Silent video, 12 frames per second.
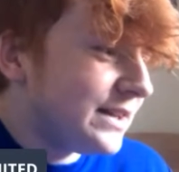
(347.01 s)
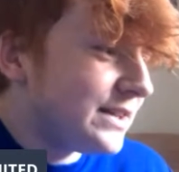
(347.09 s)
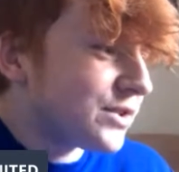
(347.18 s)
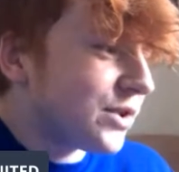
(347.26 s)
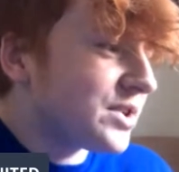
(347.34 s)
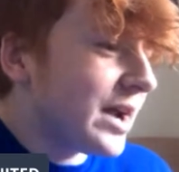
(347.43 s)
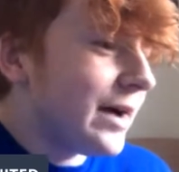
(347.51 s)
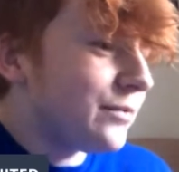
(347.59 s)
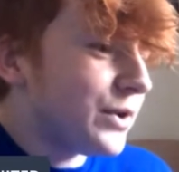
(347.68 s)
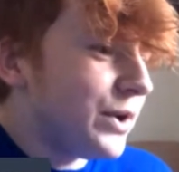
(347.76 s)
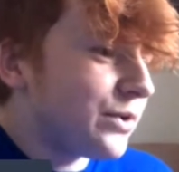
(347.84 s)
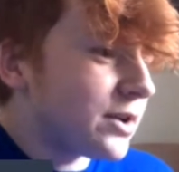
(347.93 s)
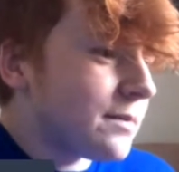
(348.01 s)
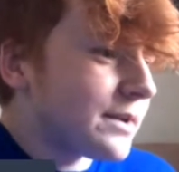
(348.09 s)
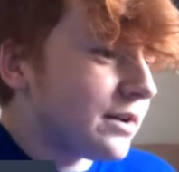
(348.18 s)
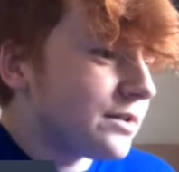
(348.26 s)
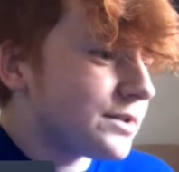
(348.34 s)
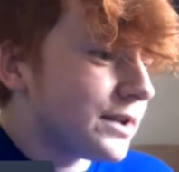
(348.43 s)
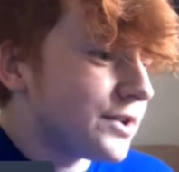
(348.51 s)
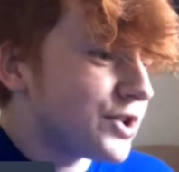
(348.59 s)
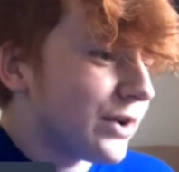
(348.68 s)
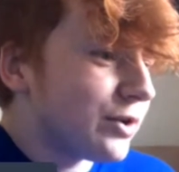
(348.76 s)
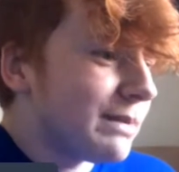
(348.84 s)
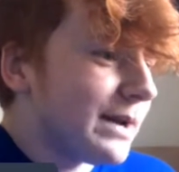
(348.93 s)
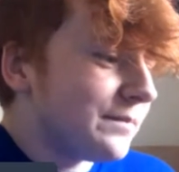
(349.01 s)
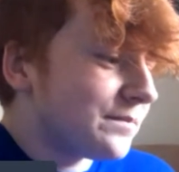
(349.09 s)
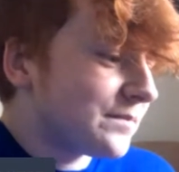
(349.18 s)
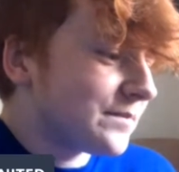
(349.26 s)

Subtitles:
It's good to have you coming on to the channel, mate.